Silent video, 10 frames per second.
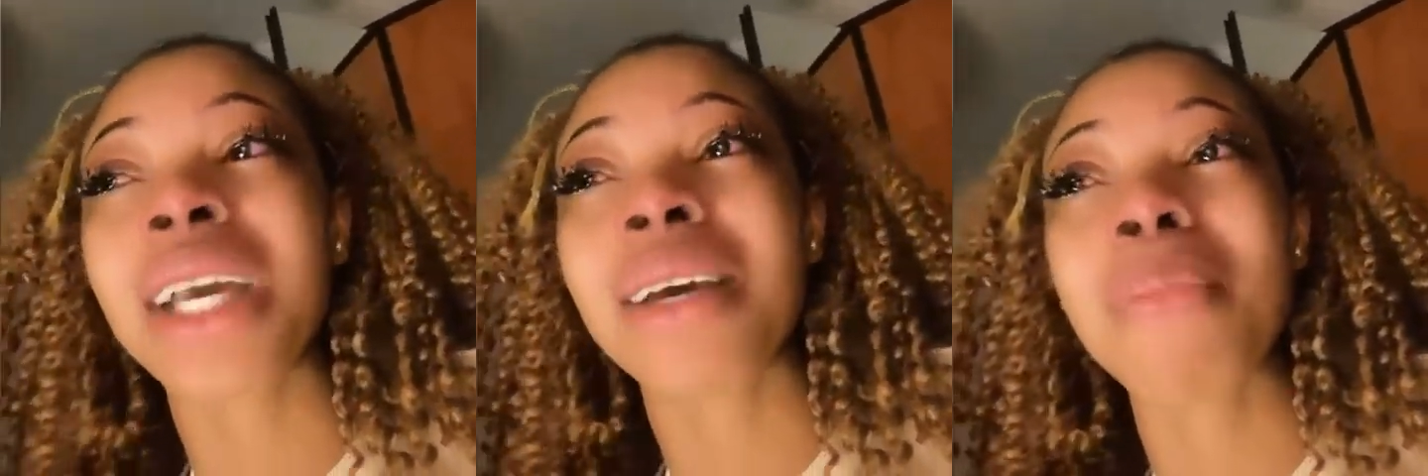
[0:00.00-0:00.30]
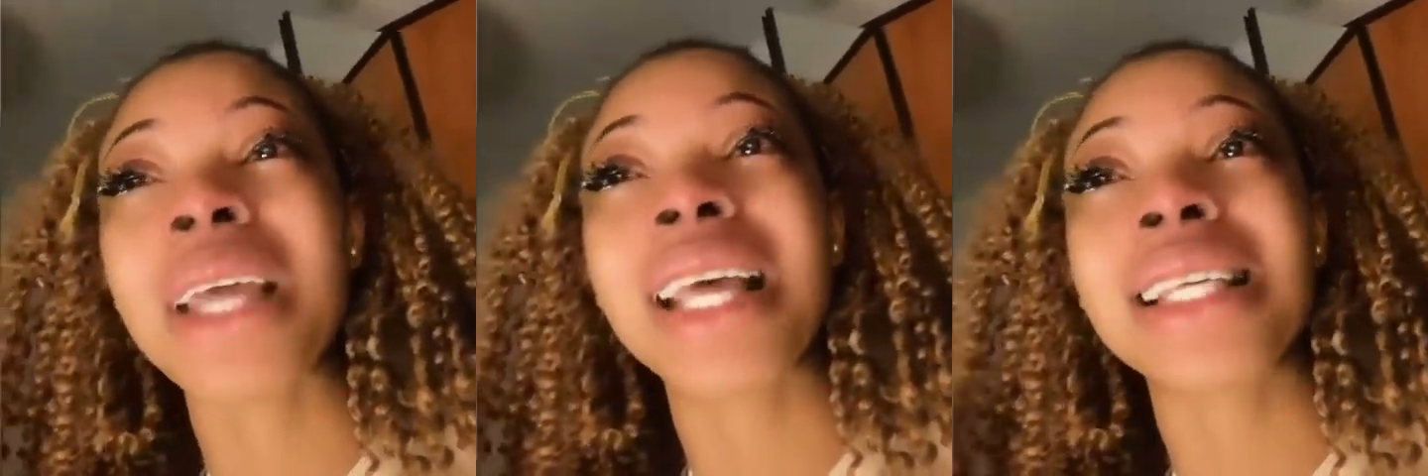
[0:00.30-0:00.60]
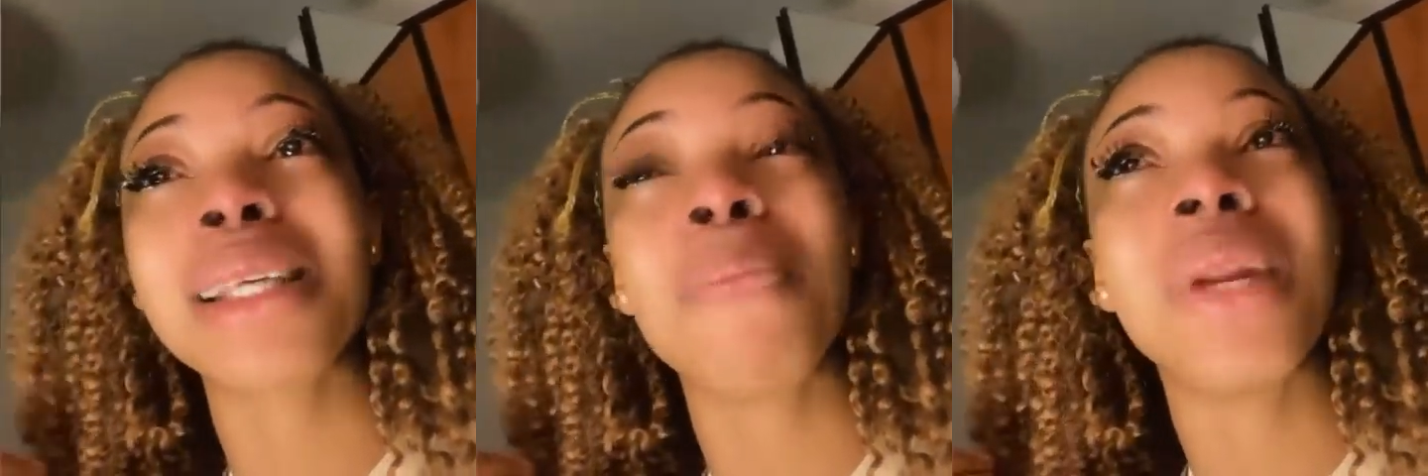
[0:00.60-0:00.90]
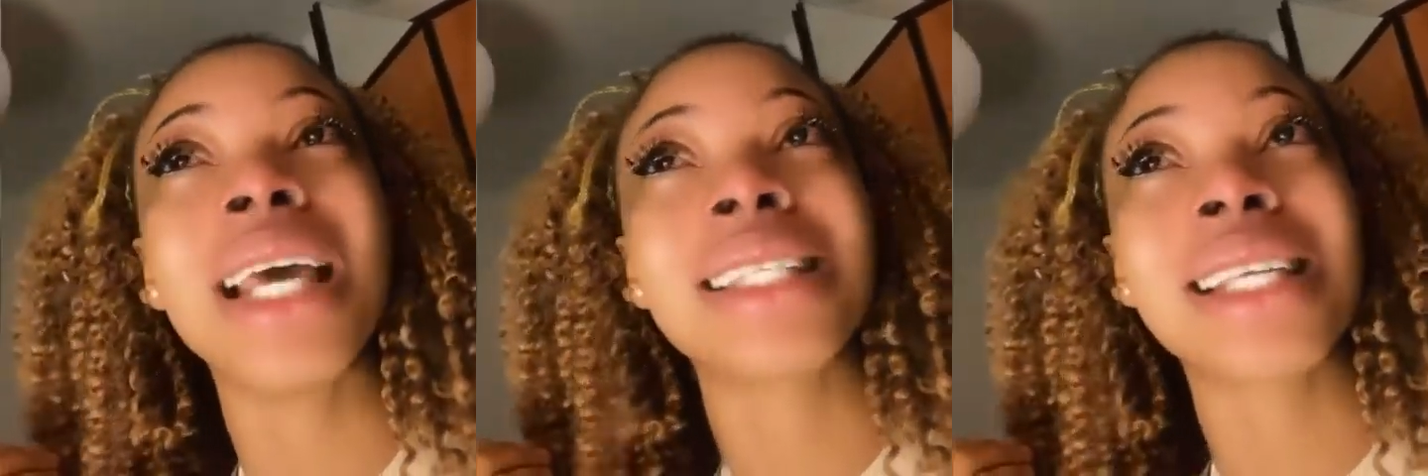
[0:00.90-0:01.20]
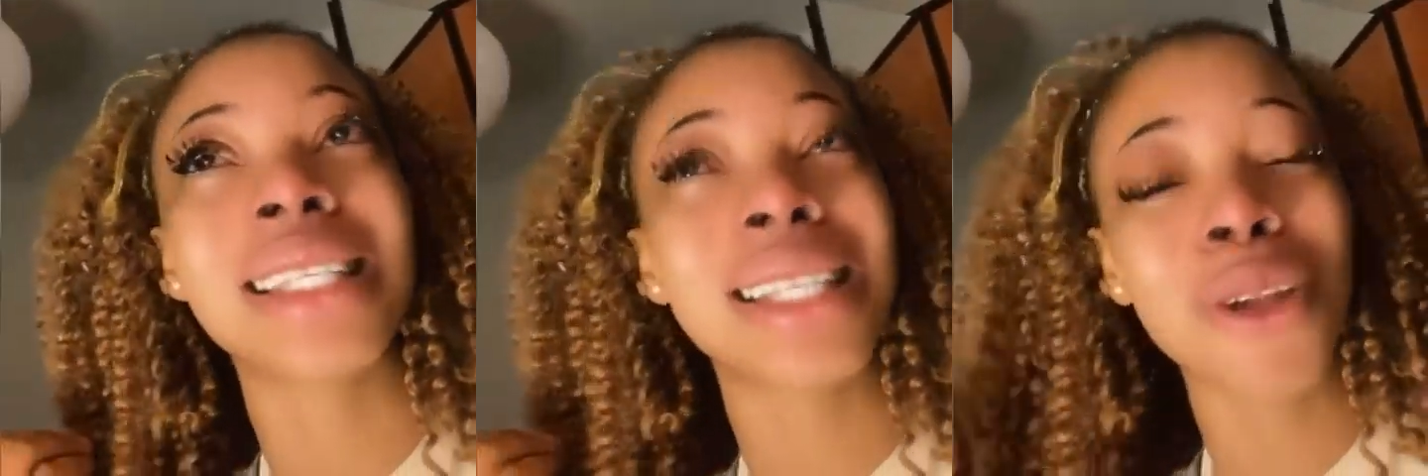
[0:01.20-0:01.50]
make they see
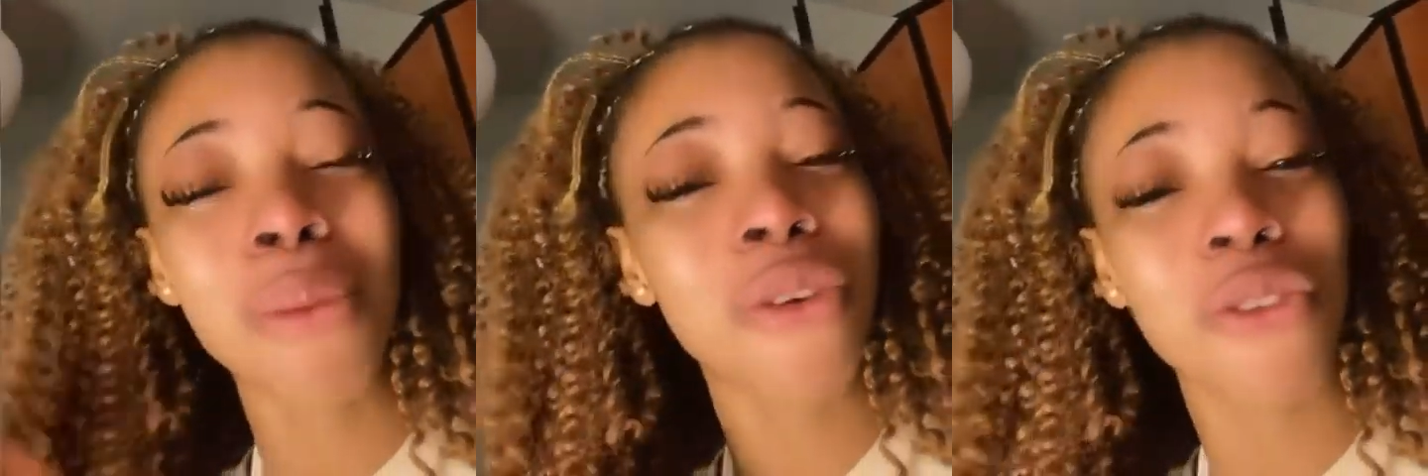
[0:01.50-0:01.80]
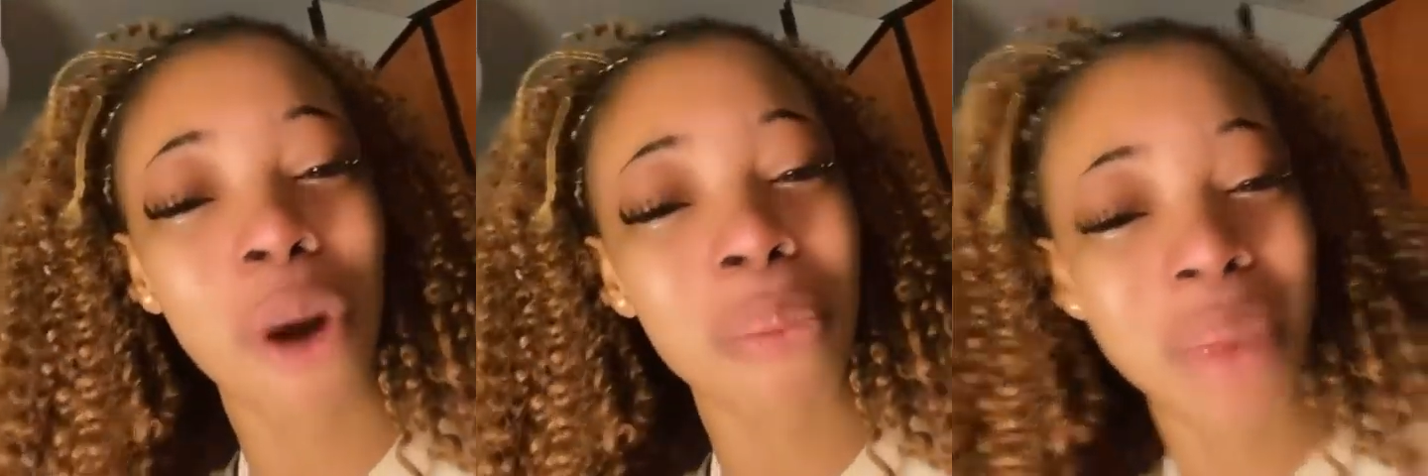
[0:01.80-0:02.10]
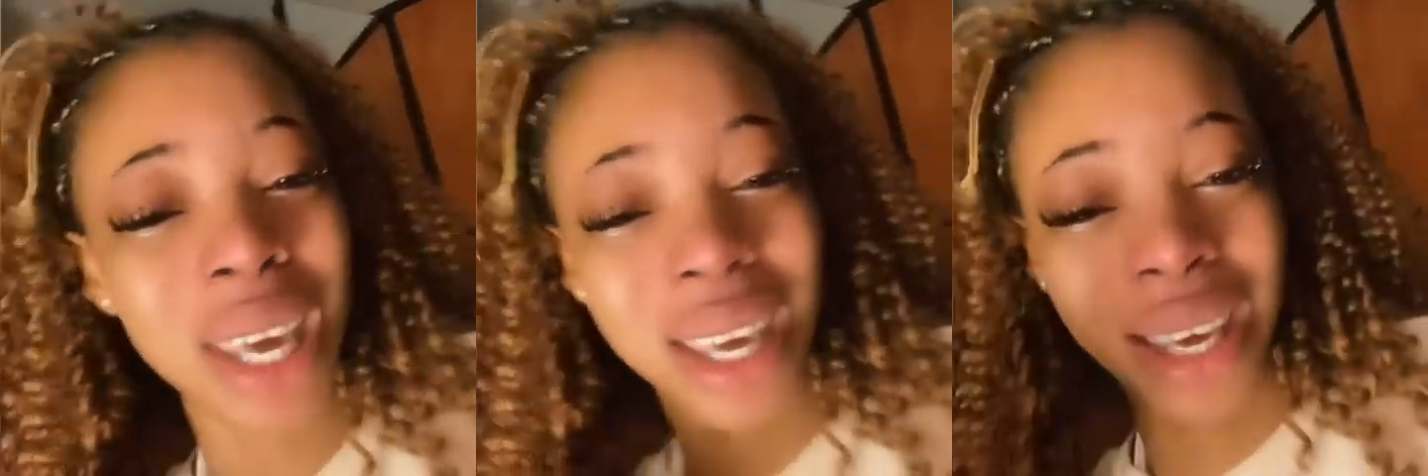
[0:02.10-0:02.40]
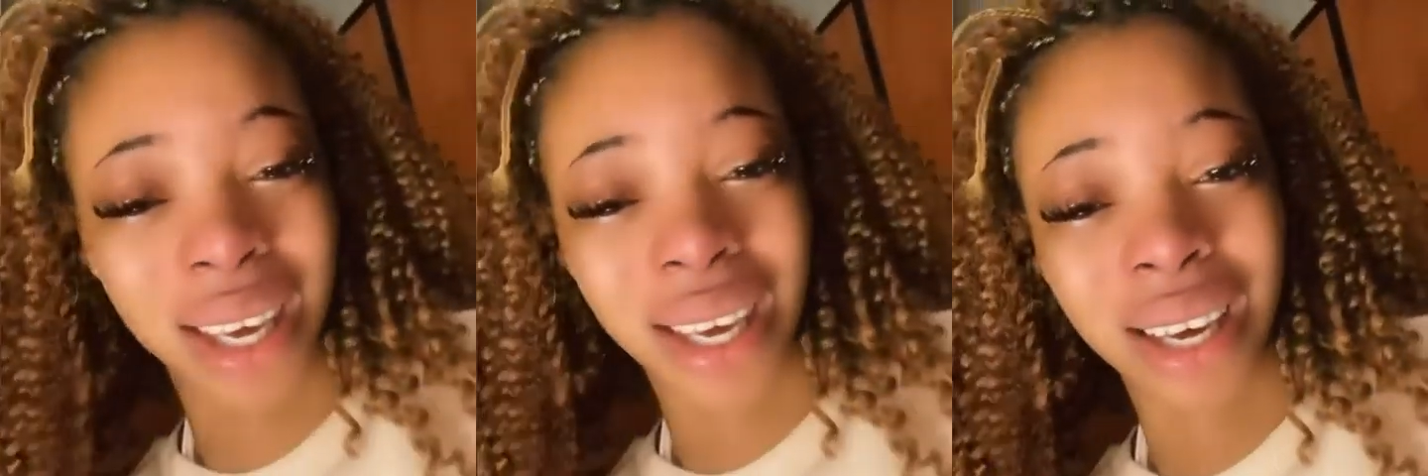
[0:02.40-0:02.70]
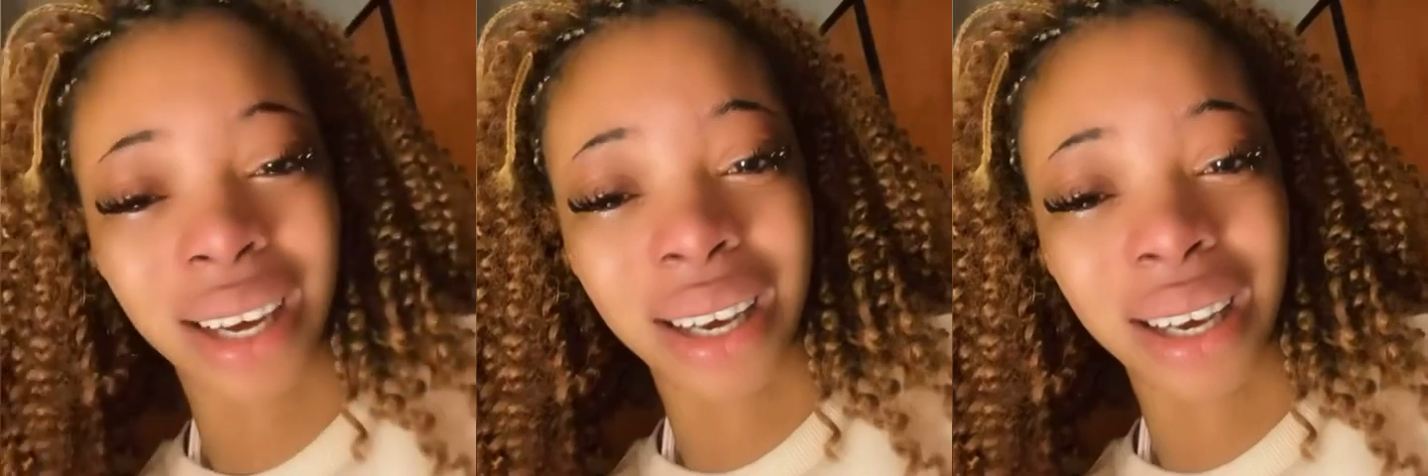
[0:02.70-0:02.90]
place they stay, not be for me.